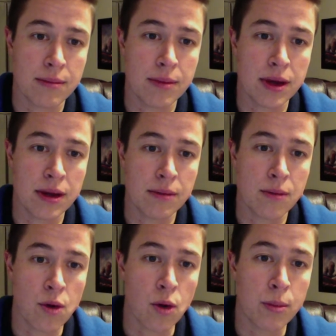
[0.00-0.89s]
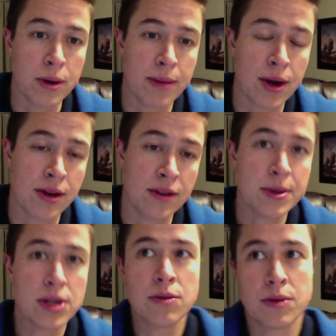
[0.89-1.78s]
being more open about it,
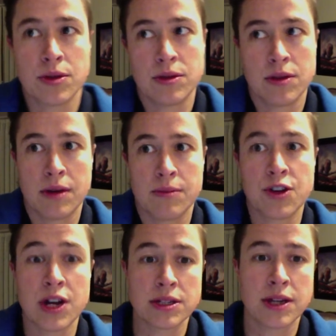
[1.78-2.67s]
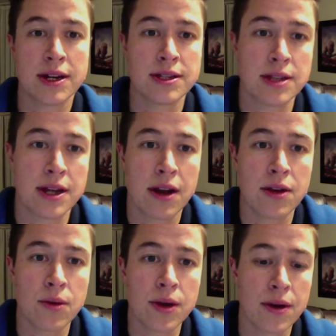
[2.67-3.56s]
especially with trans guys that I
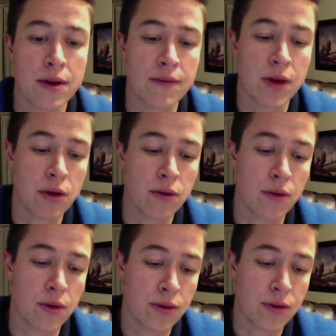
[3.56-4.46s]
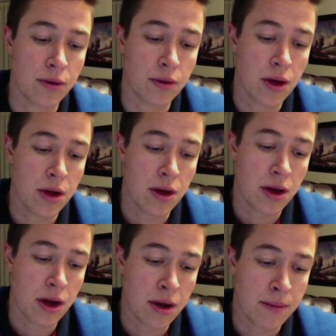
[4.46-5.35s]
know here in Vancouver. So
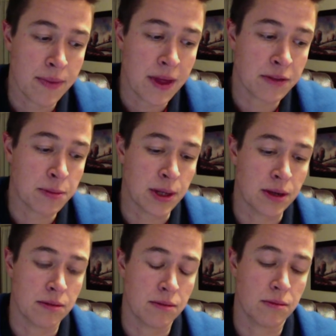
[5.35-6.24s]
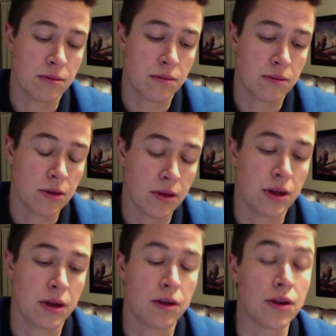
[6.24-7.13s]
that's been
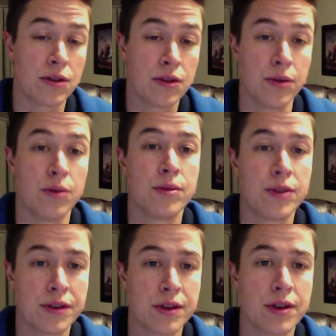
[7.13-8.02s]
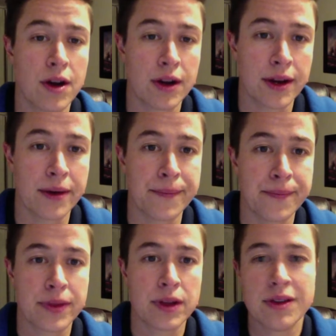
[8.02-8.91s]
really good too, just to talk it out.
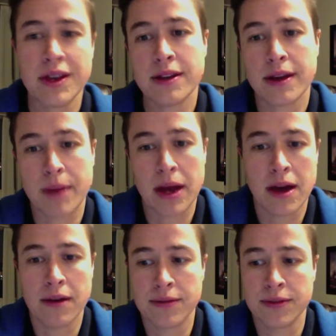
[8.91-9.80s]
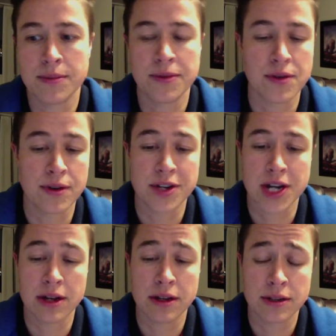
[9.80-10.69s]
Because anytime I have some sort of
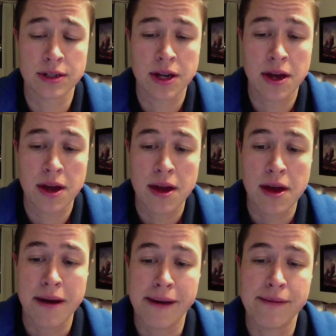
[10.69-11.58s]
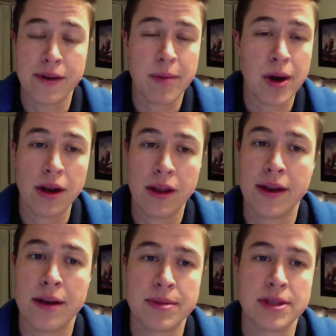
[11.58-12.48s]
challenge, if I bottle it
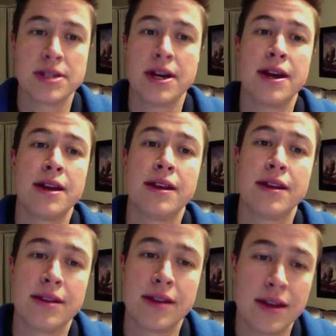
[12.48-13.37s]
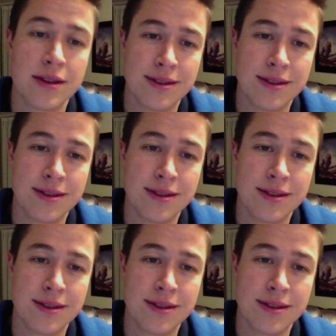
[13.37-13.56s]
up inside, it